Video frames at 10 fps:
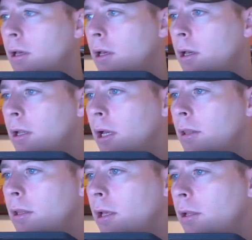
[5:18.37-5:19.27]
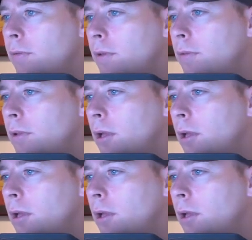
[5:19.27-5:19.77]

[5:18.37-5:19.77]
And at the end of this